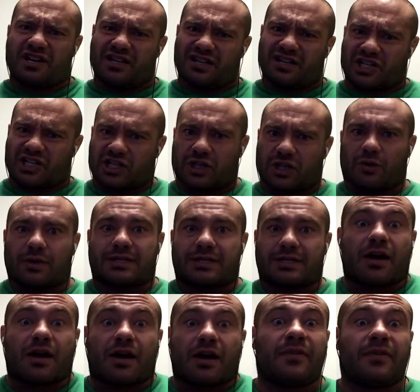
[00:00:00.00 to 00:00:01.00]
slow it
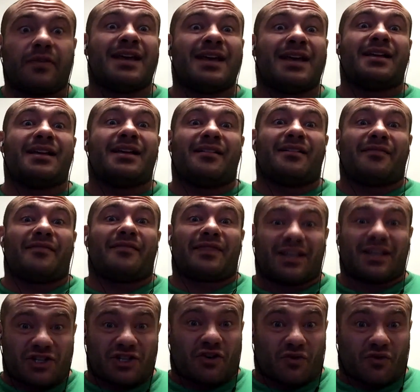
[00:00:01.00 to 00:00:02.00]
down.
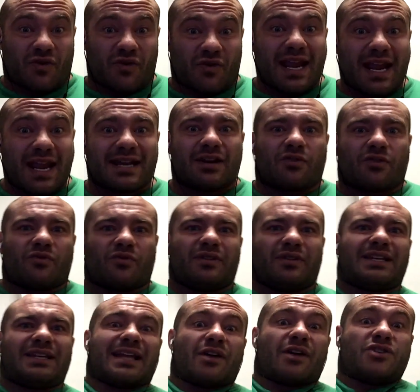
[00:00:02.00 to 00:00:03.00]
It's great, and
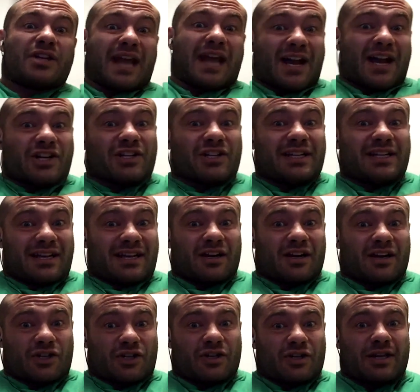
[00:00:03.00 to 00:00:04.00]
it really allows you to actually
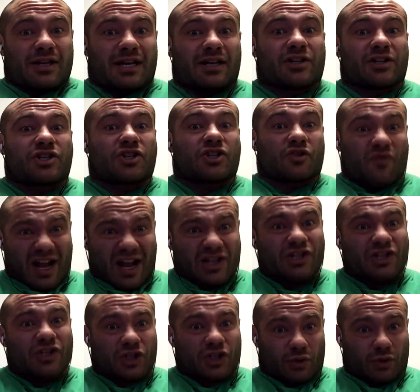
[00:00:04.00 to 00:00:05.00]
get
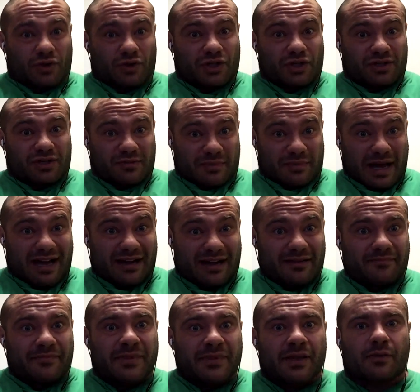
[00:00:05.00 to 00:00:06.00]
stretch the shoulders at the
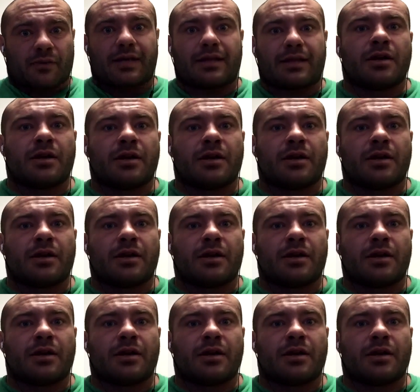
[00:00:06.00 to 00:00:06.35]
bottom. Like,